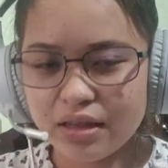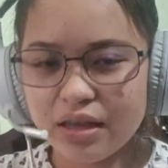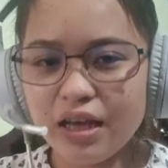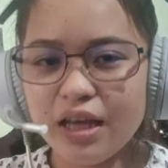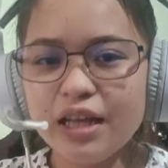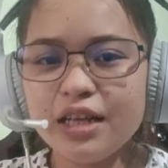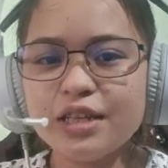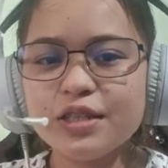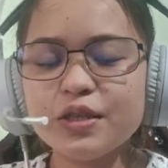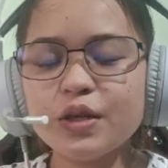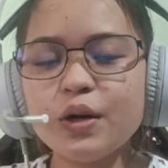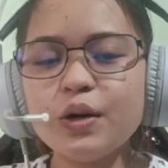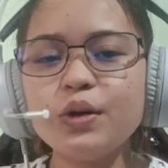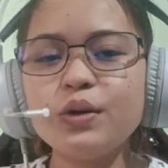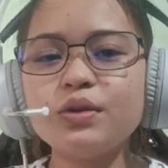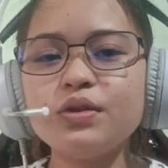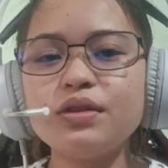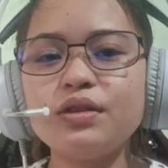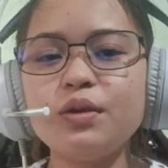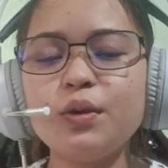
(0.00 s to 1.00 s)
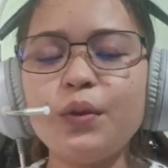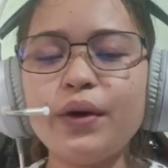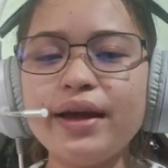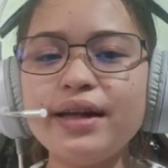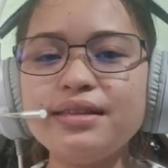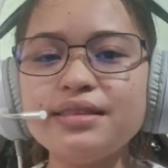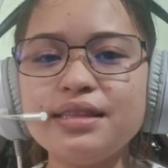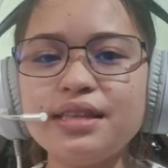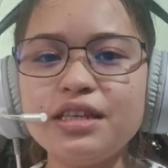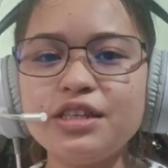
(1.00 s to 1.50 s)
So while
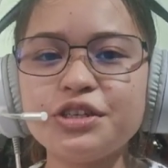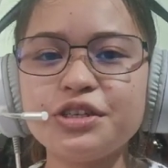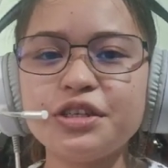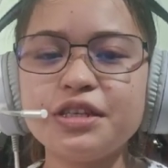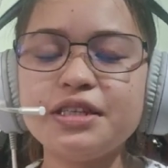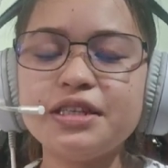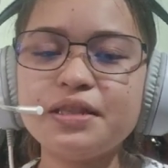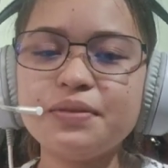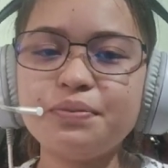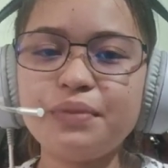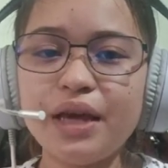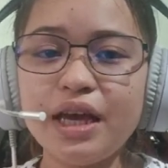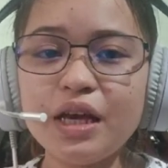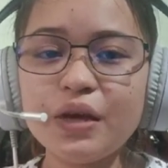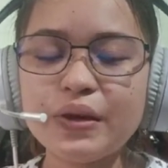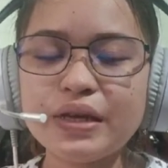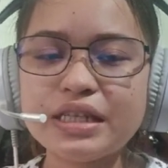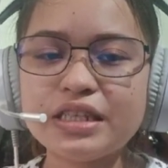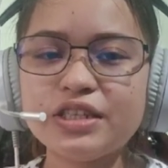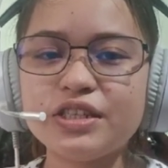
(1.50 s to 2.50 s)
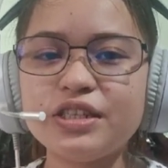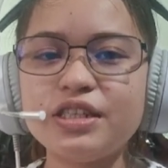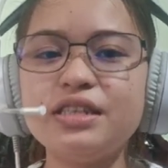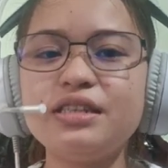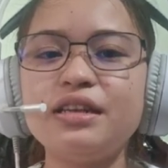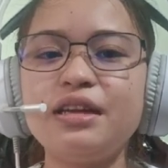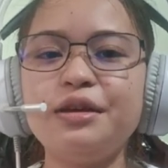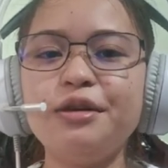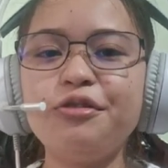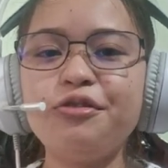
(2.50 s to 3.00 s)
teachers may question
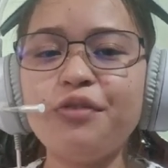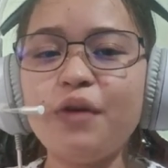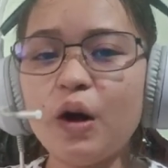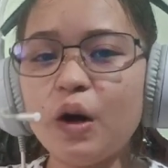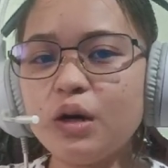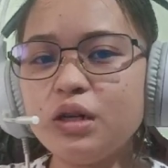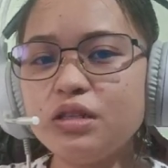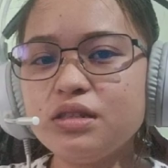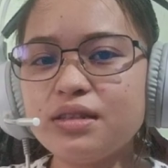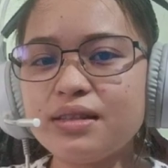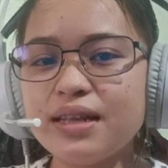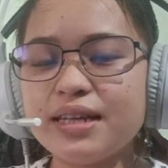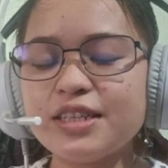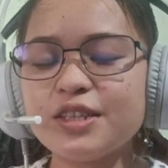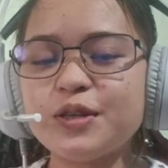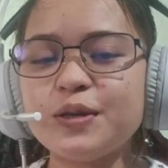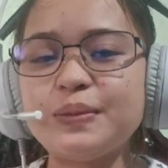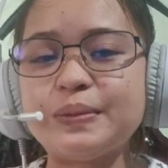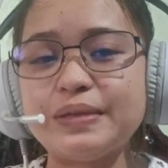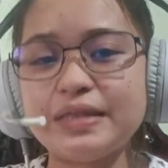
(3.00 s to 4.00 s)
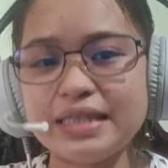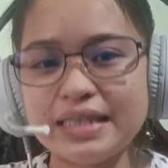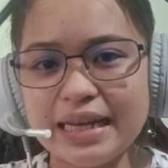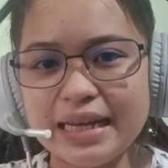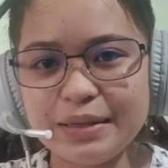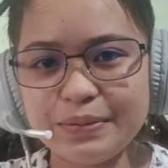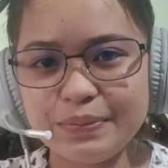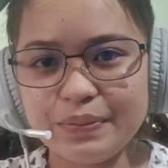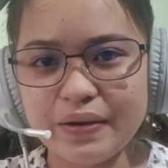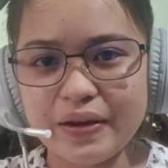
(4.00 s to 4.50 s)
if old classroom
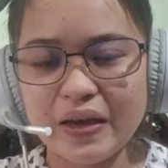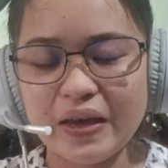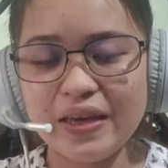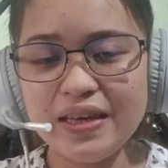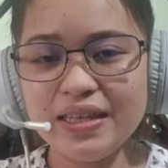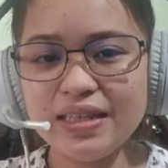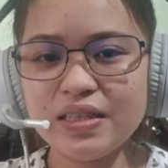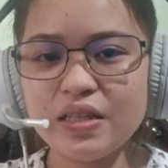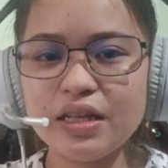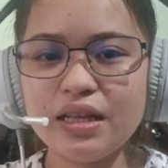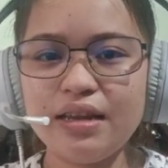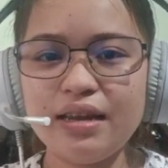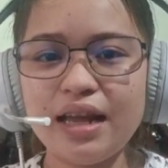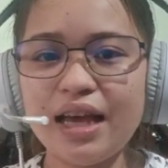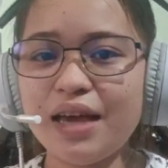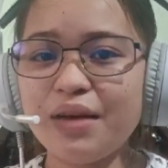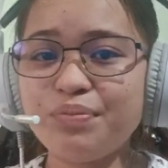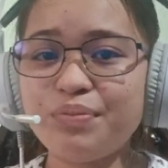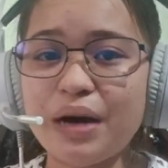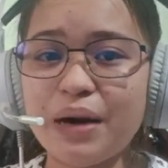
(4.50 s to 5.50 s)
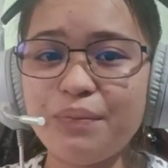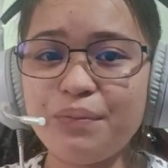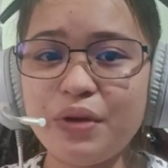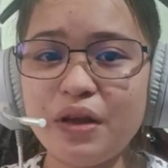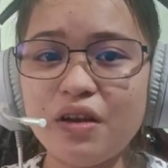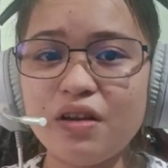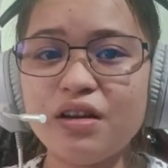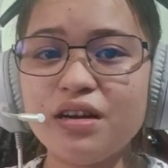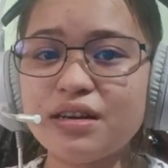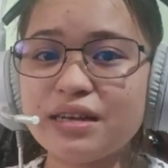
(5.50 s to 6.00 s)
standbys, like
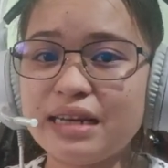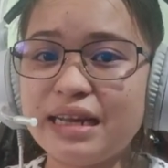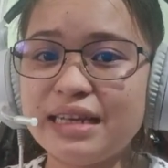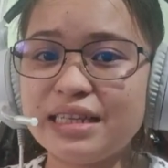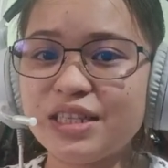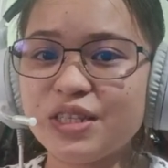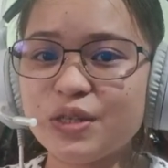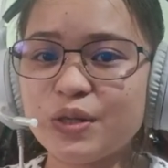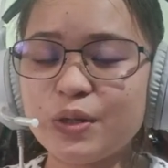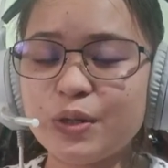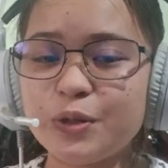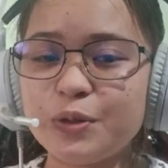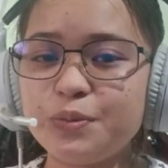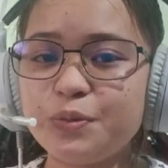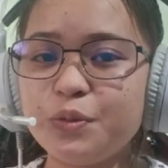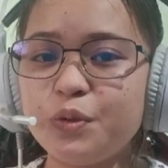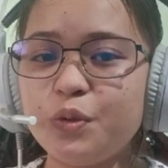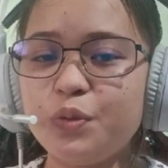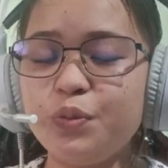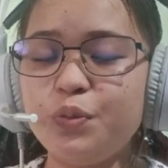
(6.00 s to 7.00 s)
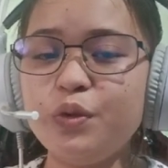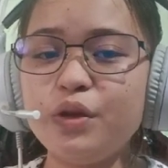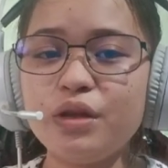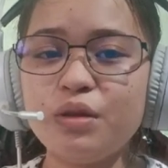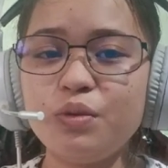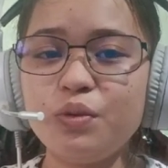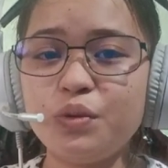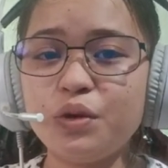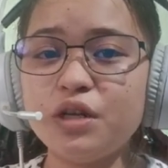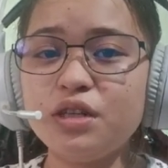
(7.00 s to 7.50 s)
popular classroom with
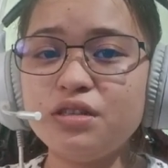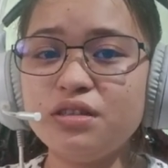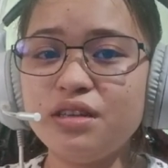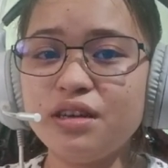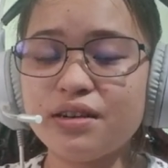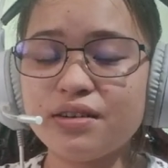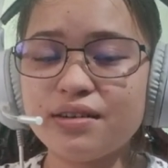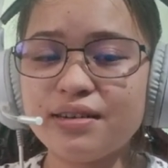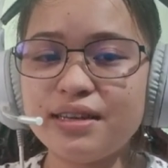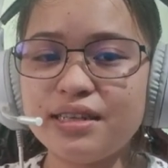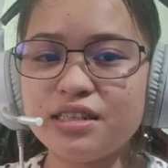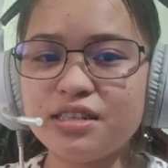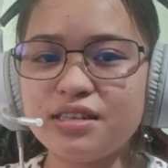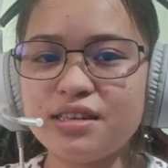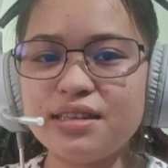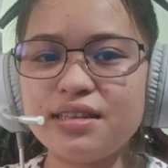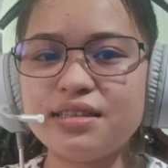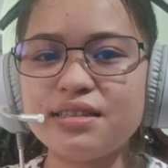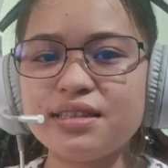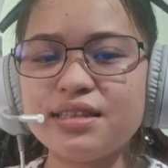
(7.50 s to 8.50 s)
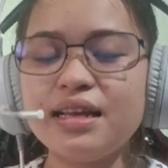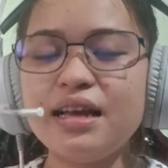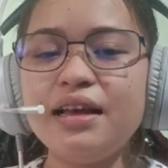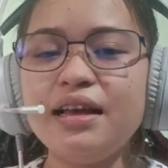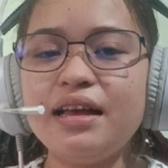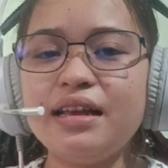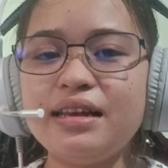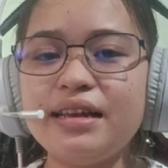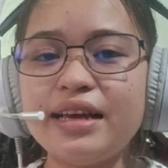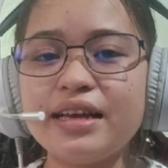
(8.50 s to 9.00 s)
wall decorations
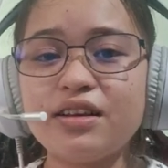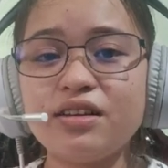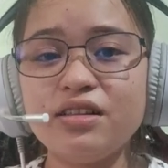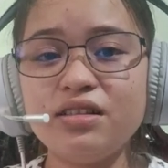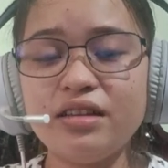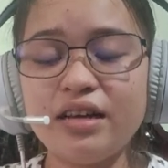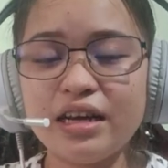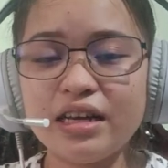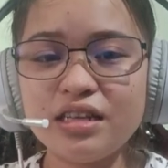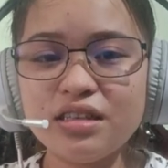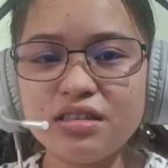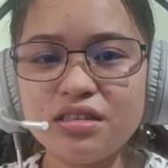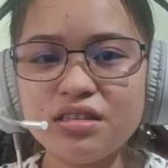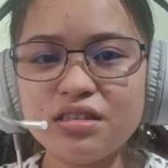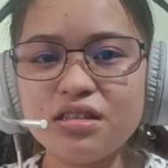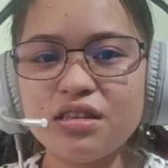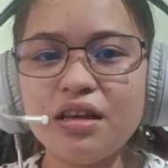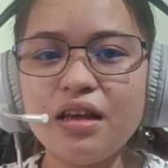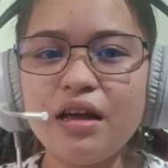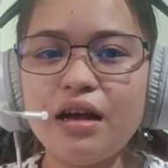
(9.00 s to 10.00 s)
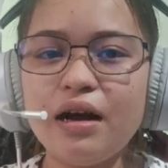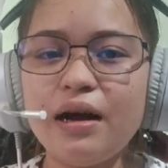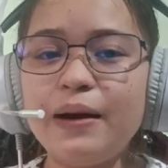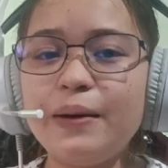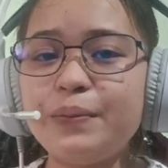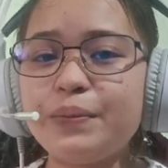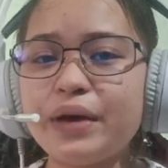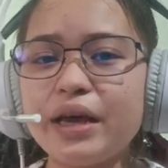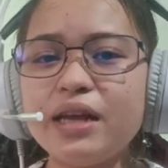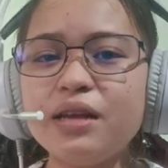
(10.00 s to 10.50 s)
like collage,
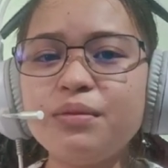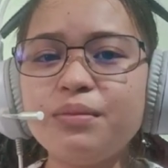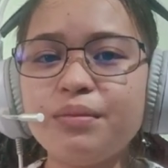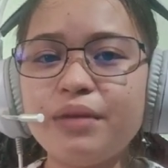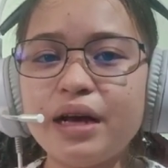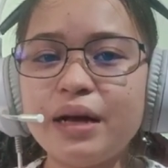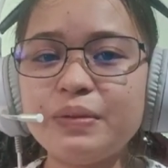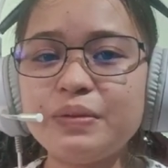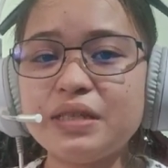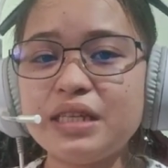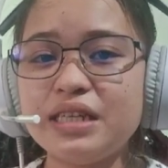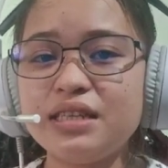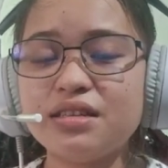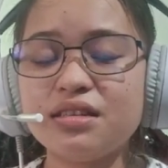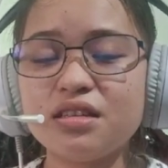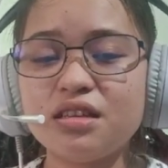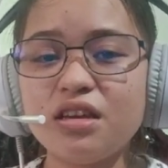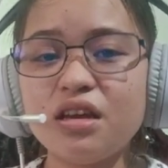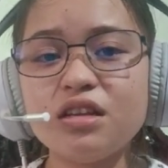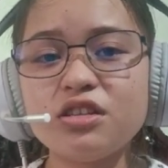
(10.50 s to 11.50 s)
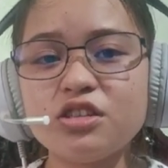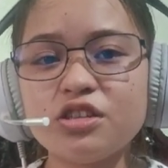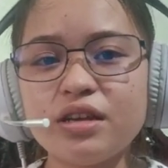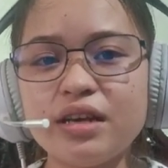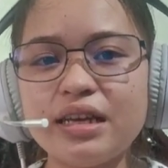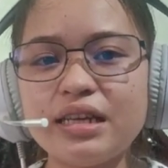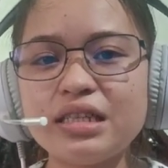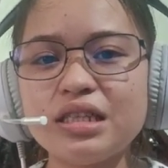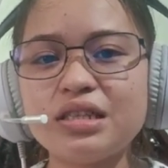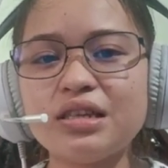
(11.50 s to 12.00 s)
mind maps, and
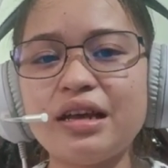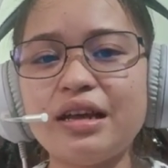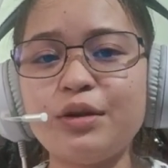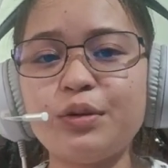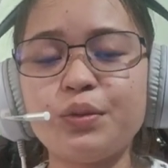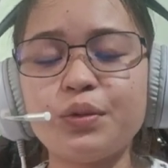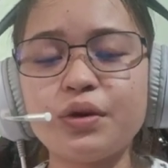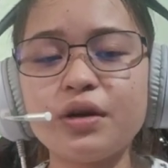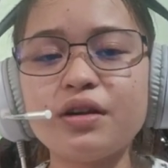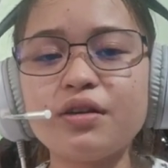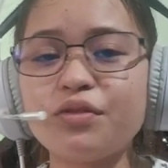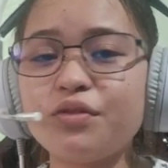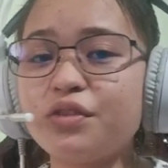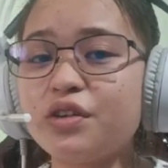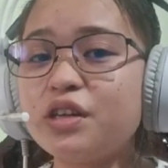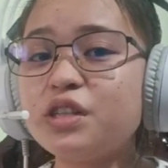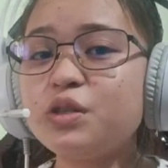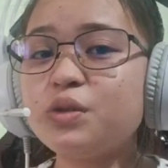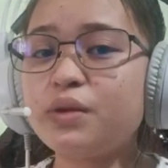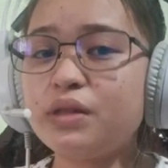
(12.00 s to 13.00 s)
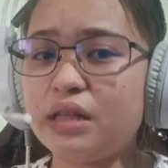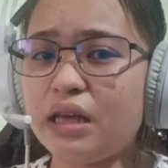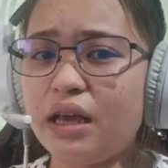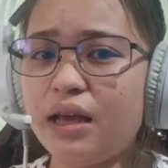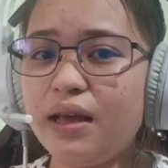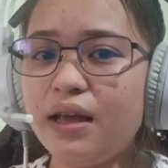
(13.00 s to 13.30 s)
sketches can work virtually,